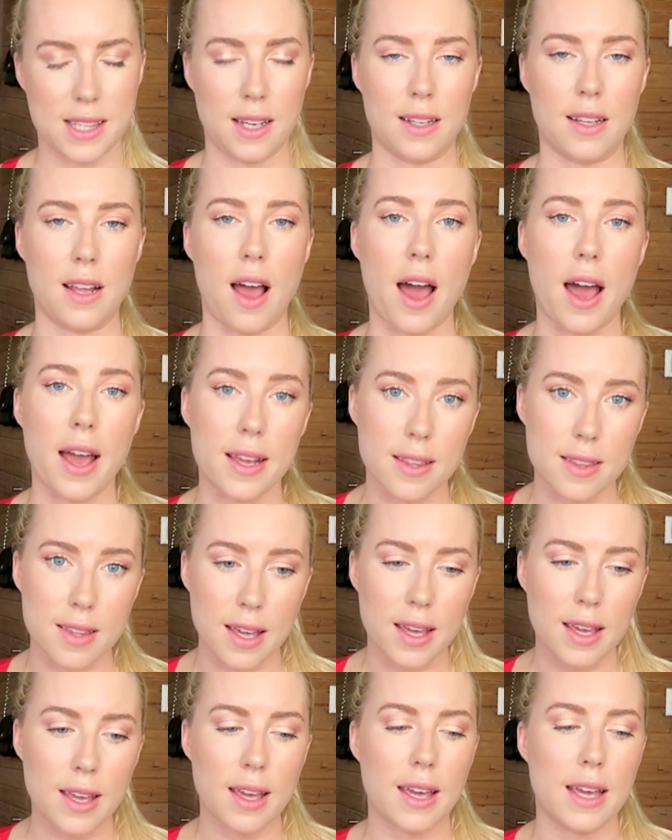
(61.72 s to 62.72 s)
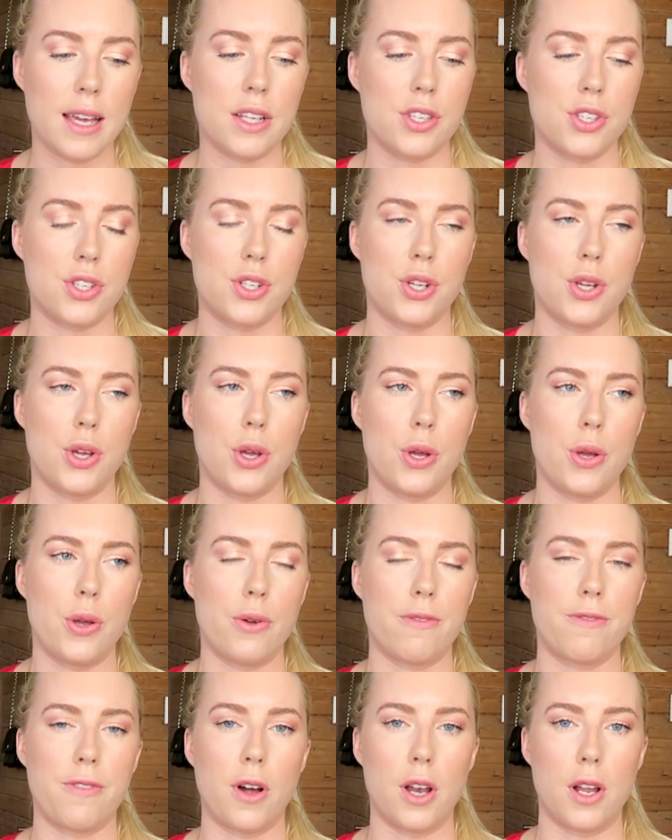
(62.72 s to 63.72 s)
thing that I think is
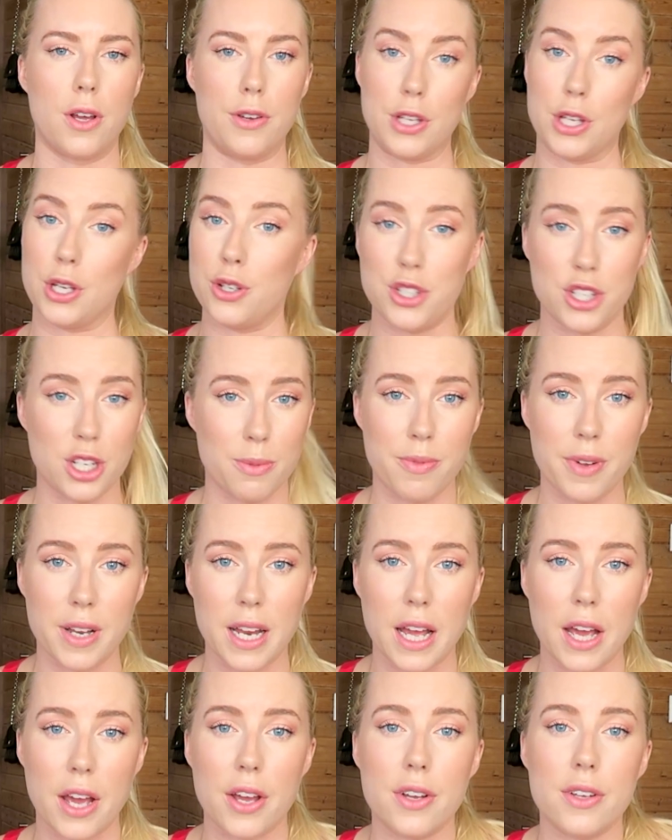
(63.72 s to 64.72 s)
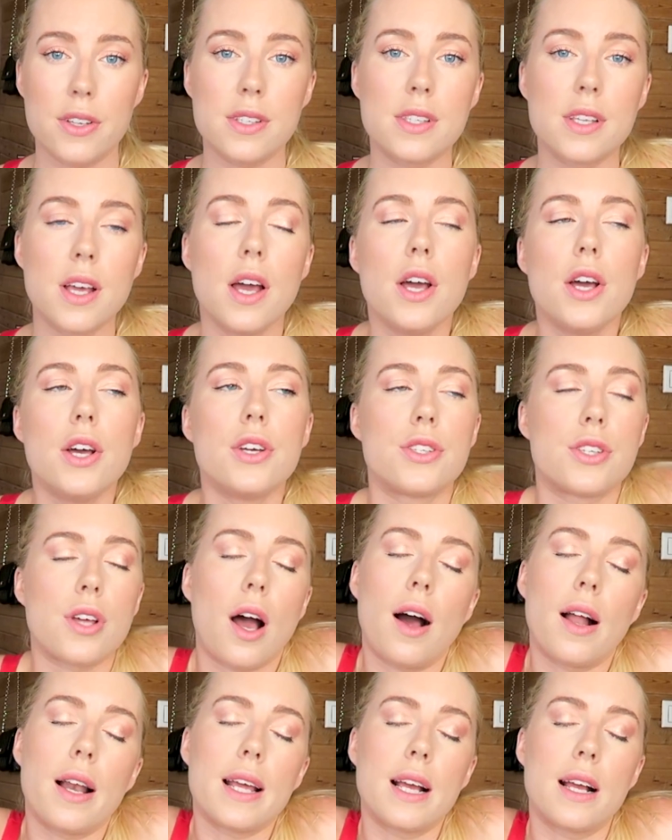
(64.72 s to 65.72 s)
to follow YouTube videos. So
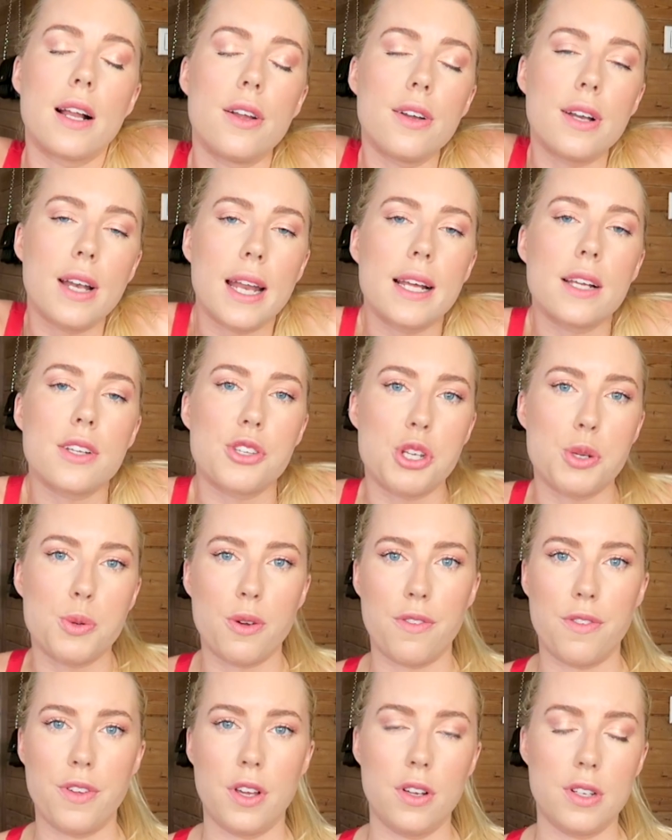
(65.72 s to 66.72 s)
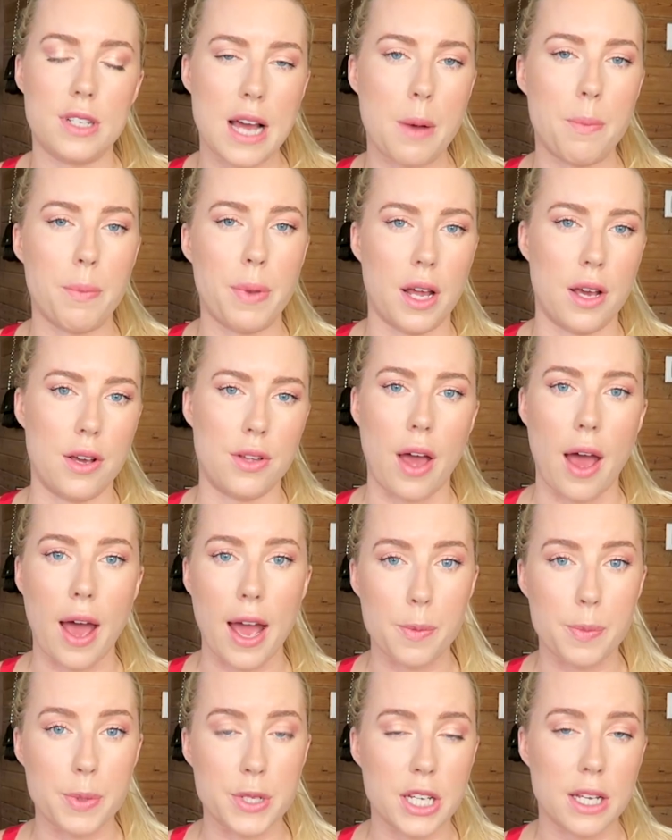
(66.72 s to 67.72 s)
I'll include links to a few down below that
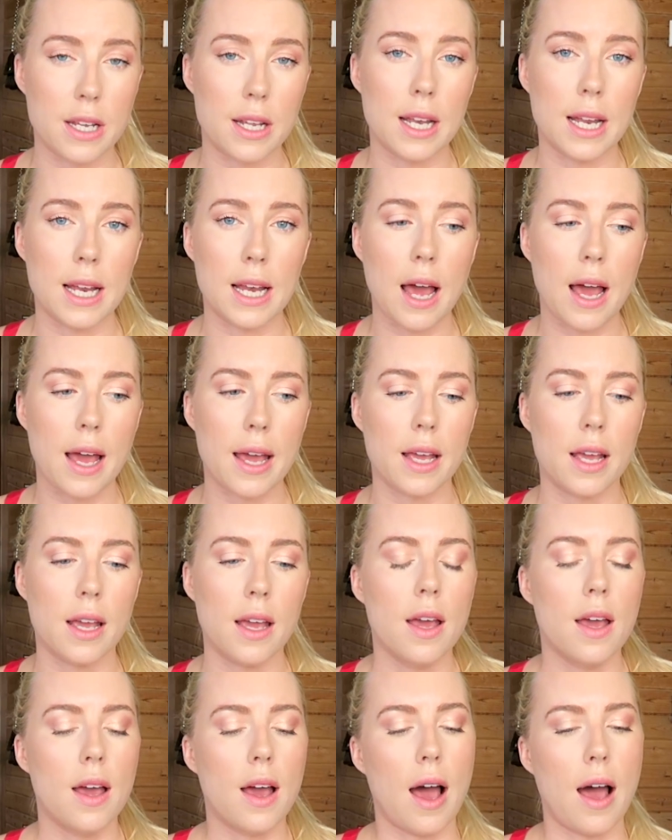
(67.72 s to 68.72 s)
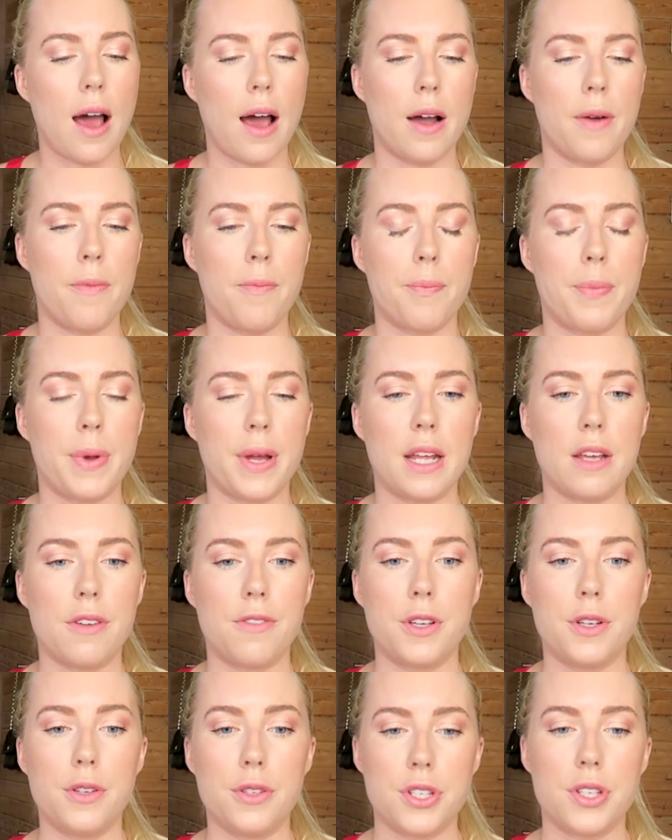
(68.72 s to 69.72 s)
I particularly like, but
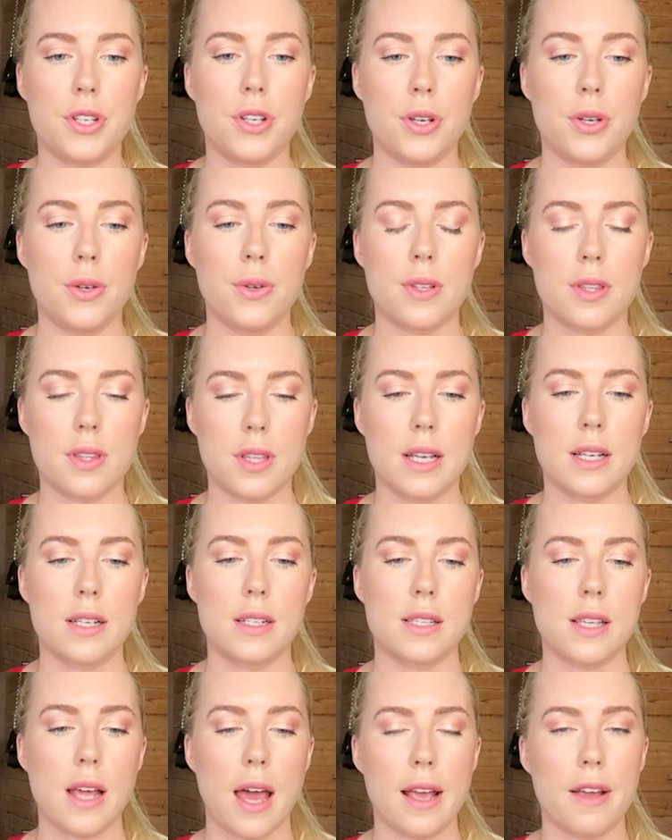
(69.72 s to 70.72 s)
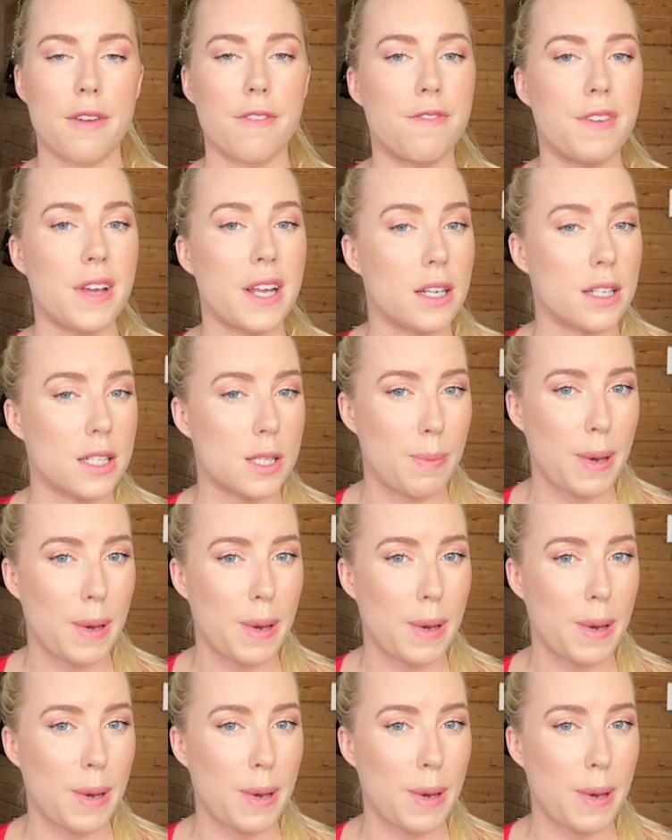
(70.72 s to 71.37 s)
if you do things like Fitness